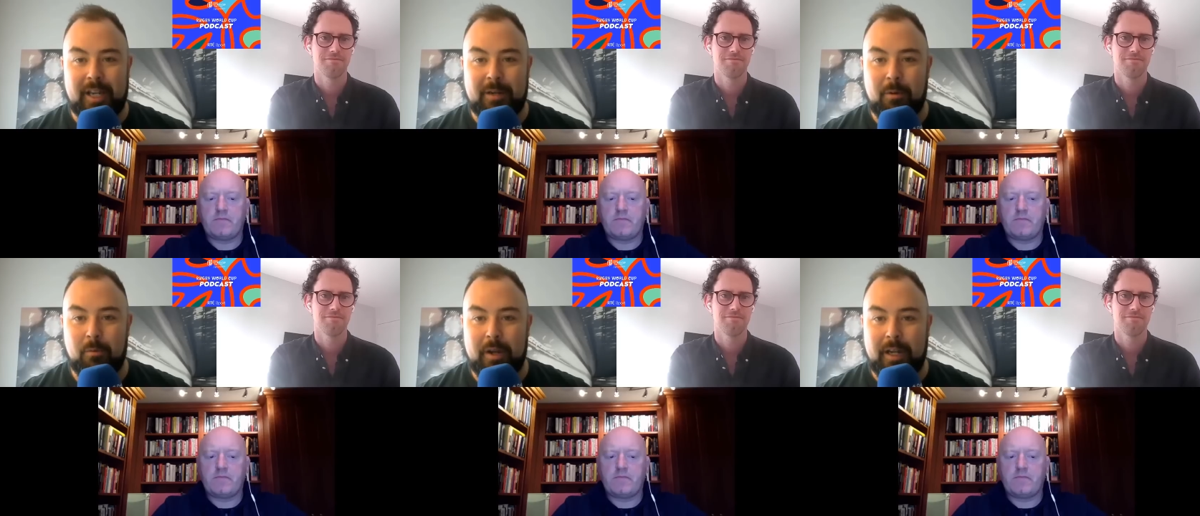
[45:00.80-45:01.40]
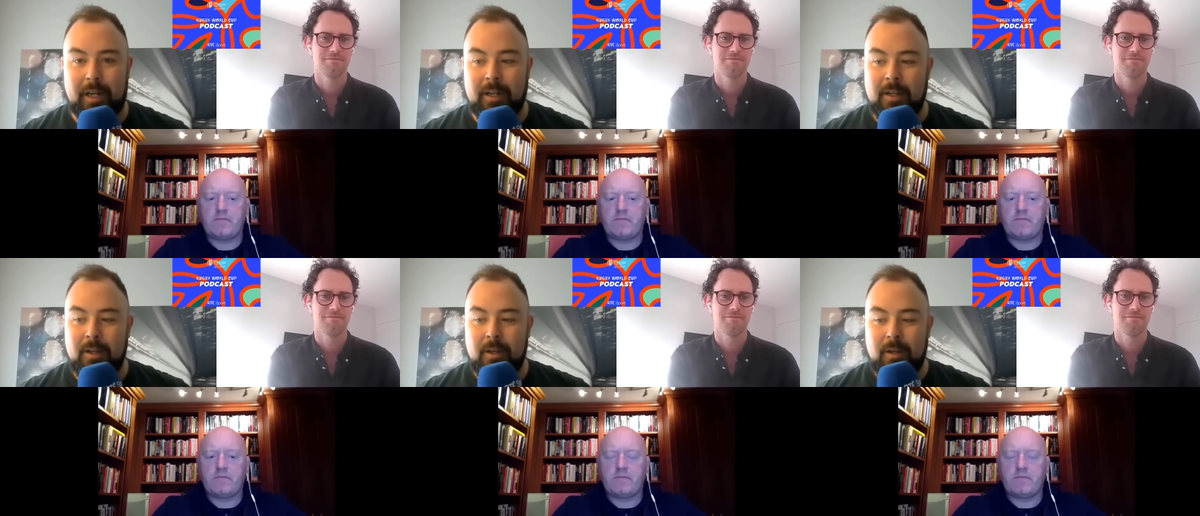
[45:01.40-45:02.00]
Speaker 1: anyone will.
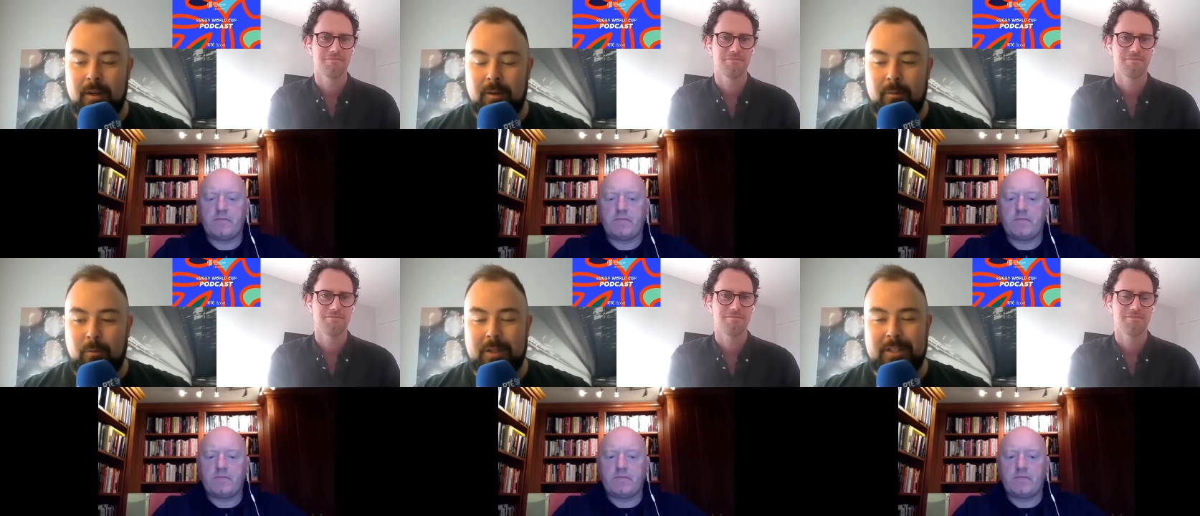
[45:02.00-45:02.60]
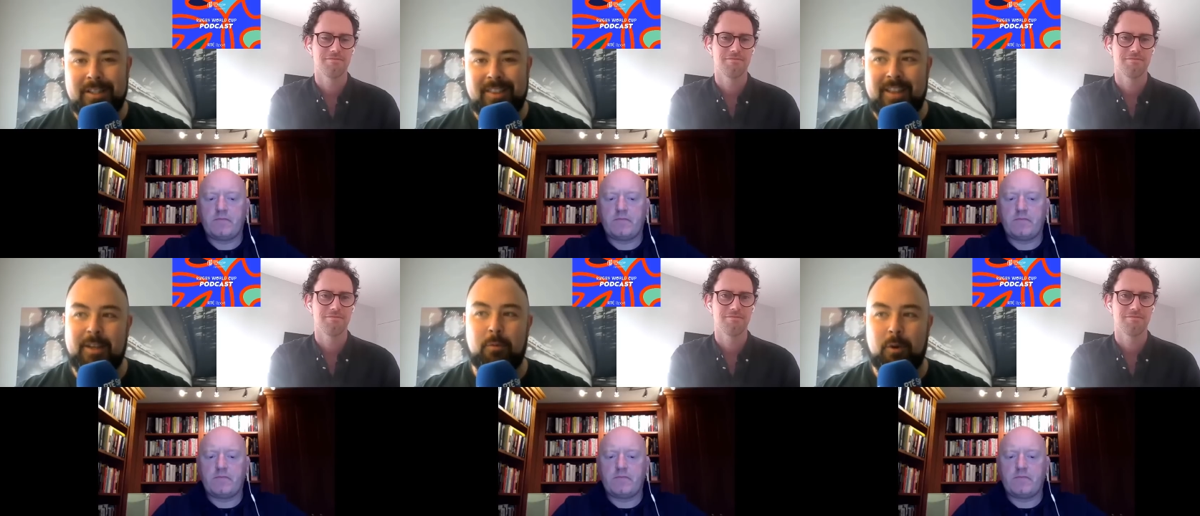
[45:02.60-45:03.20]
What do you
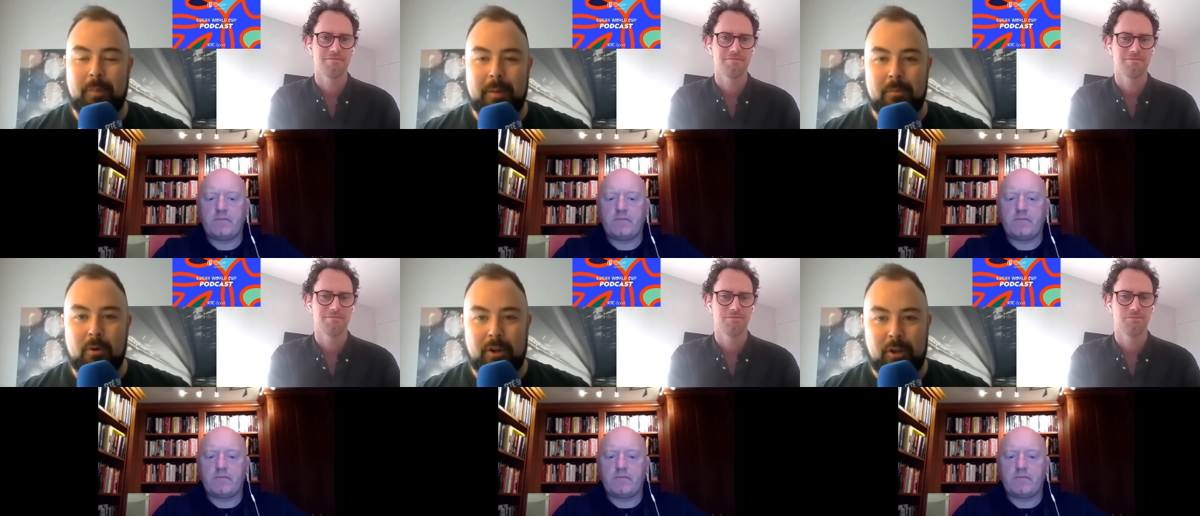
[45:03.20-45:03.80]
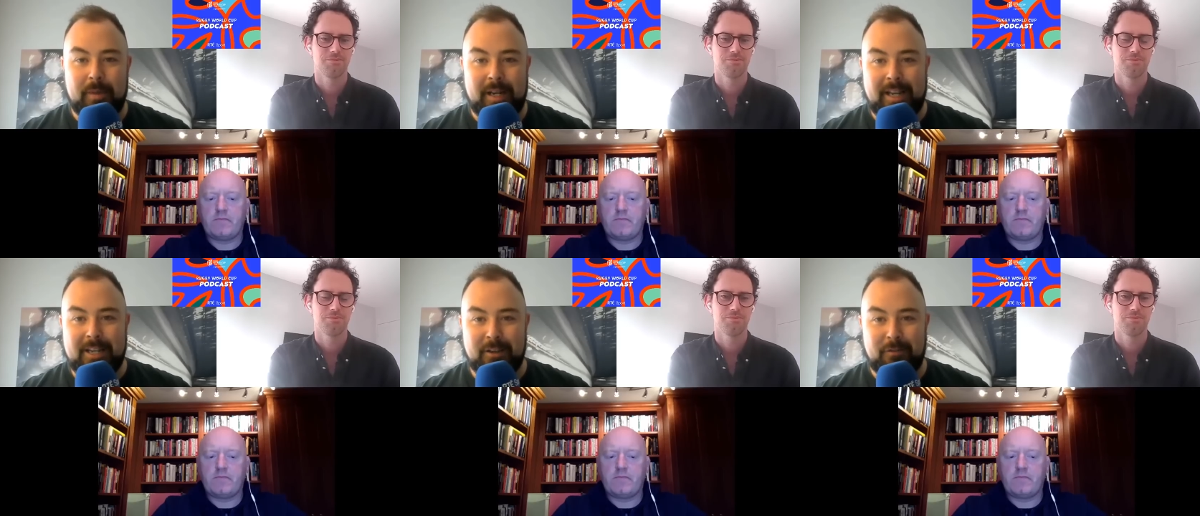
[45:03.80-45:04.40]
think would be more
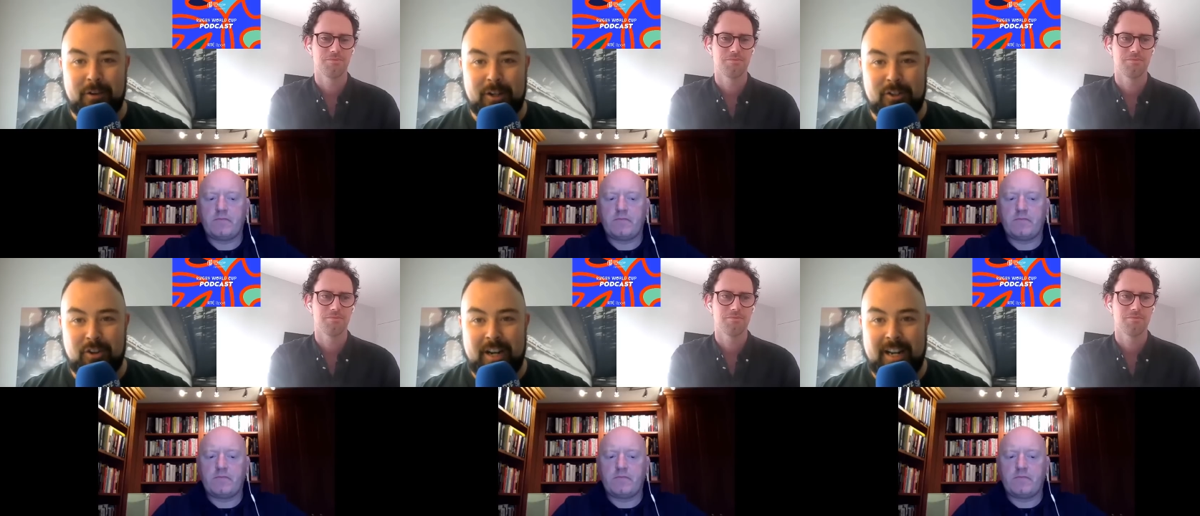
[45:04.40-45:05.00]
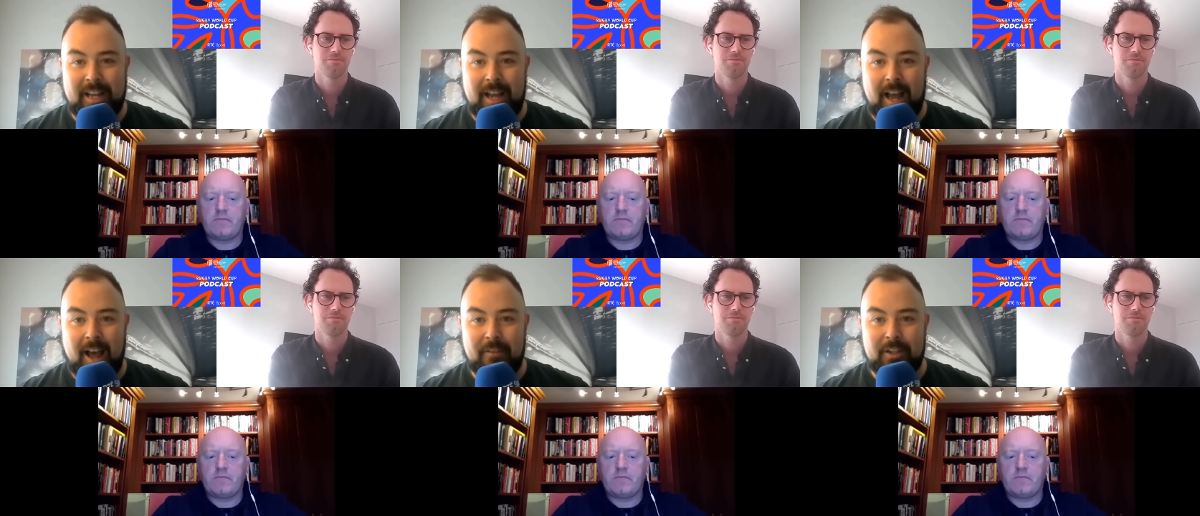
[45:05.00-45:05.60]
humiliating for Australia,
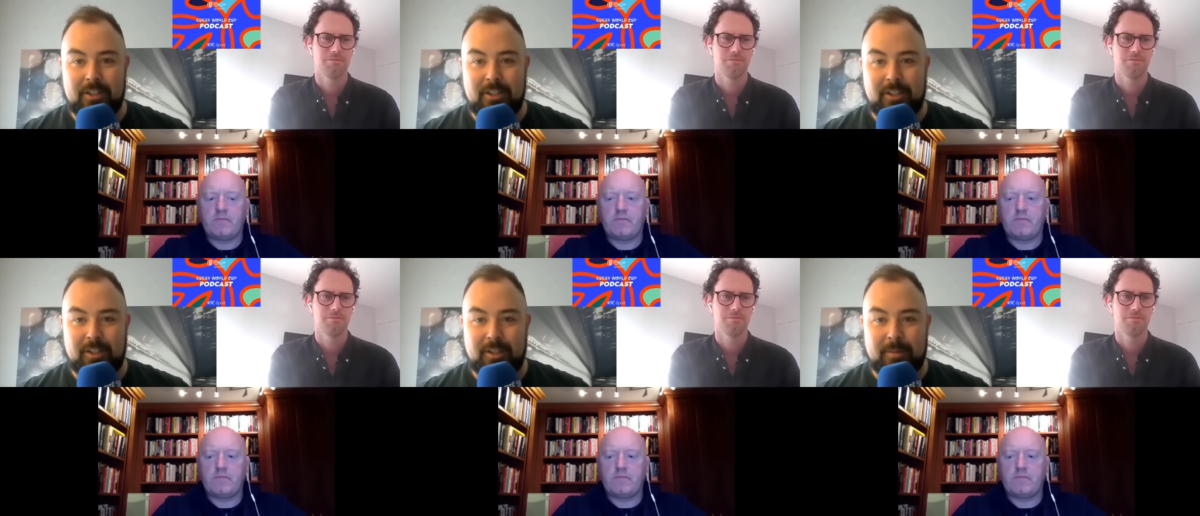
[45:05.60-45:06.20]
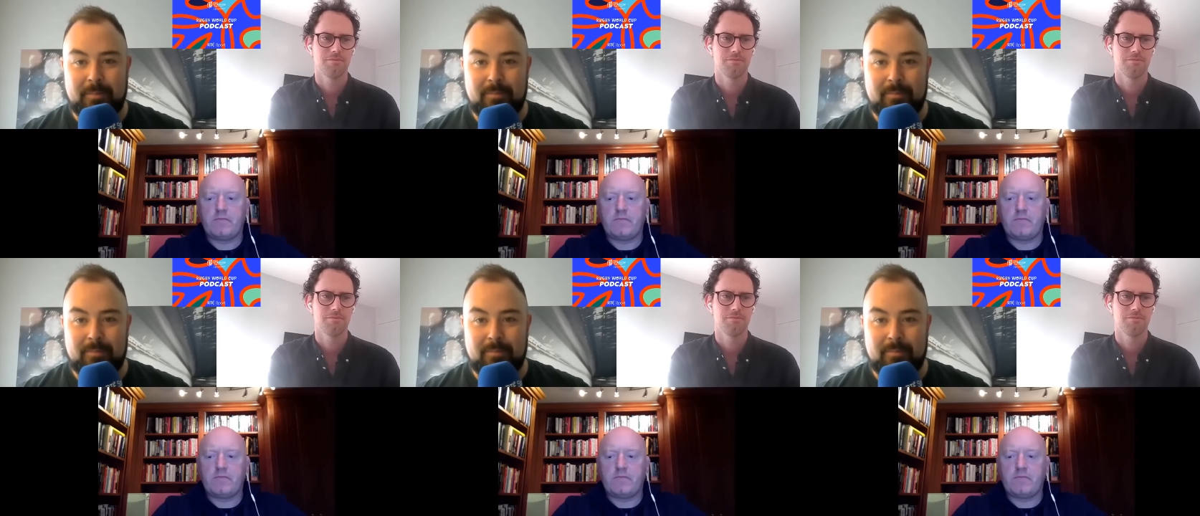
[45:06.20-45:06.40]
having to